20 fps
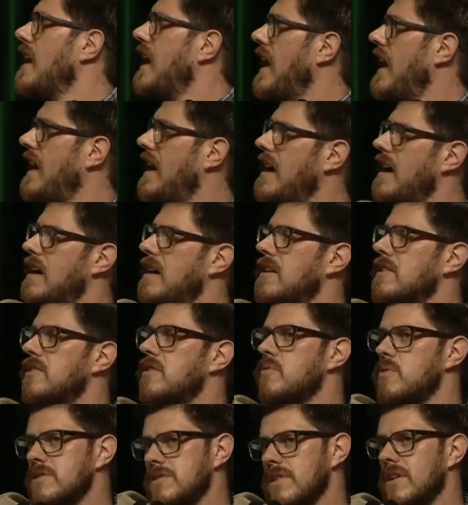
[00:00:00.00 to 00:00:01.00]
And
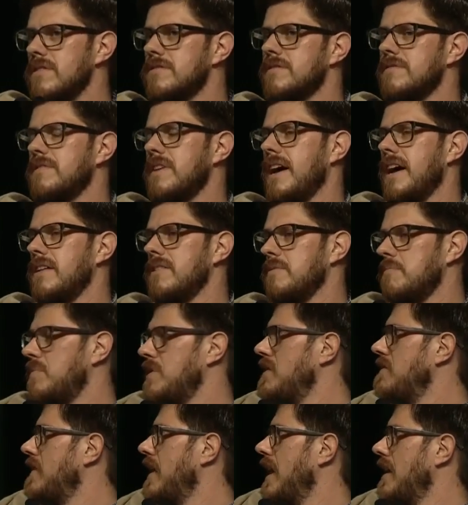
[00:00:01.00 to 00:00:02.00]
the result of that, the
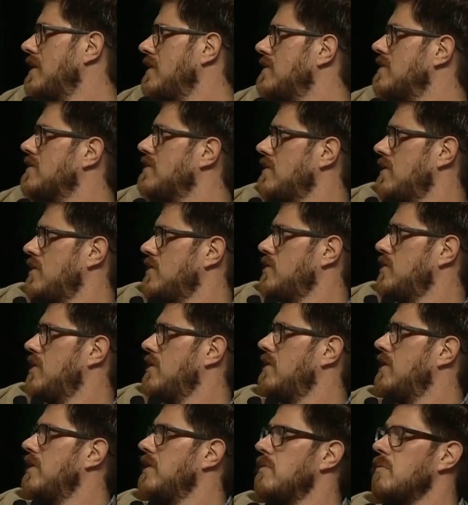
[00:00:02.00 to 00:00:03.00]
p-values, are
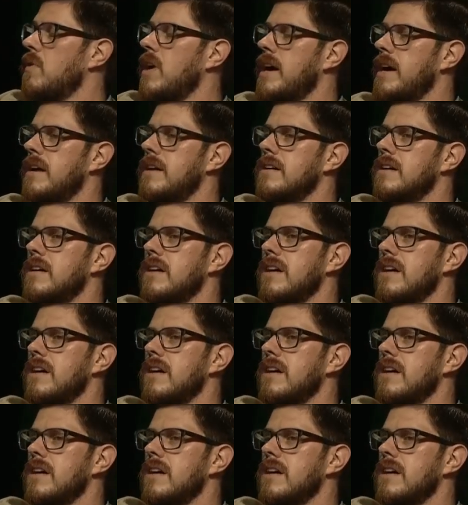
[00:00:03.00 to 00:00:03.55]
shown on the right.